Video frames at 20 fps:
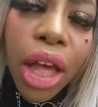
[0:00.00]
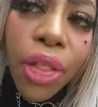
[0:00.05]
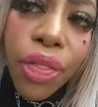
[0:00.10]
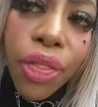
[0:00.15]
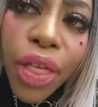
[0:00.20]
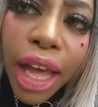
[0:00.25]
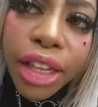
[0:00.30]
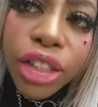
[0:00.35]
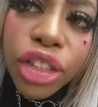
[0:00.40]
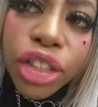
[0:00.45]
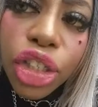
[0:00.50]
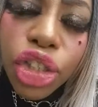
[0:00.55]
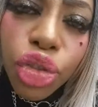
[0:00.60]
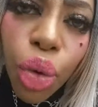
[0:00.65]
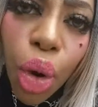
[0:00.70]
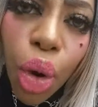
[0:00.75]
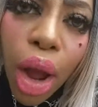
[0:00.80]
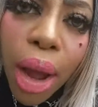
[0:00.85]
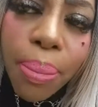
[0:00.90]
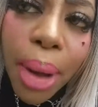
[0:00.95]
that
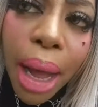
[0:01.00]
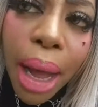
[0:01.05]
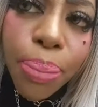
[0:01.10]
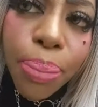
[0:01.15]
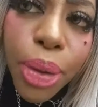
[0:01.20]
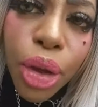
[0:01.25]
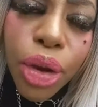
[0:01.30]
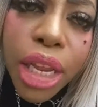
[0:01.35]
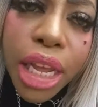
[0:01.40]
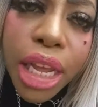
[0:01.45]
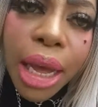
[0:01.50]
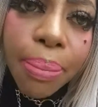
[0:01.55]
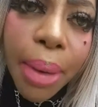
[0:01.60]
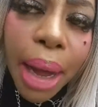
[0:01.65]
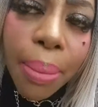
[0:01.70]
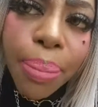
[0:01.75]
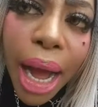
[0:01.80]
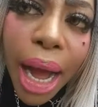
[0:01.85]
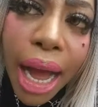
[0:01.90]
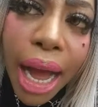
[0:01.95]
destroyed my beauty and my
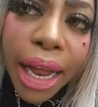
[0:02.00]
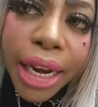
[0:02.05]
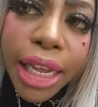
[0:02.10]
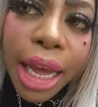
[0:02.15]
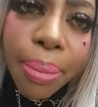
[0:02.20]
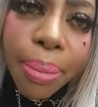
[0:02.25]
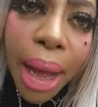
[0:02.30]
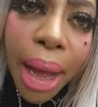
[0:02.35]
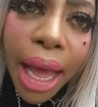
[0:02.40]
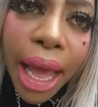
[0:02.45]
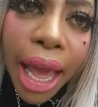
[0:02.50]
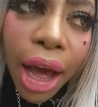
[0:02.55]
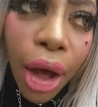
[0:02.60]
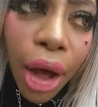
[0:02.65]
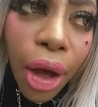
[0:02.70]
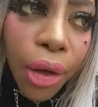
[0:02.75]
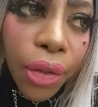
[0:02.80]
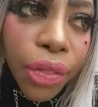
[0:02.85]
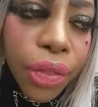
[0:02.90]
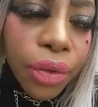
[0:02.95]
body and my
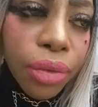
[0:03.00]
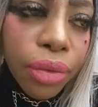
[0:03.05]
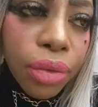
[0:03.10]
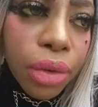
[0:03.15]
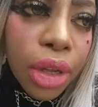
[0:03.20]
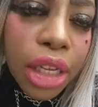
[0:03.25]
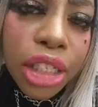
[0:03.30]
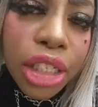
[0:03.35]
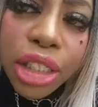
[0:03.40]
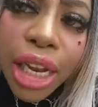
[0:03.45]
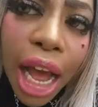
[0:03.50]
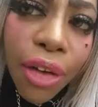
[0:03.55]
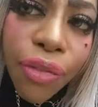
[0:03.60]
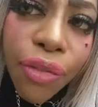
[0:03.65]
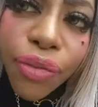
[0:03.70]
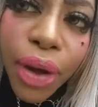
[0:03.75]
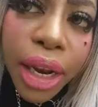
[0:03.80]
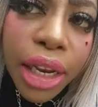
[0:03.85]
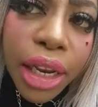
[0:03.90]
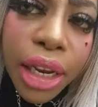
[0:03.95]
health. It's not
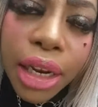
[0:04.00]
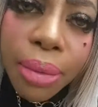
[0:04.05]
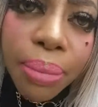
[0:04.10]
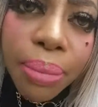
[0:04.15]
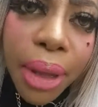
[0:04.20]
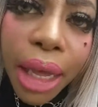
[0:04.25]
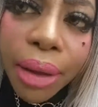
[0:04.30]
funny to me.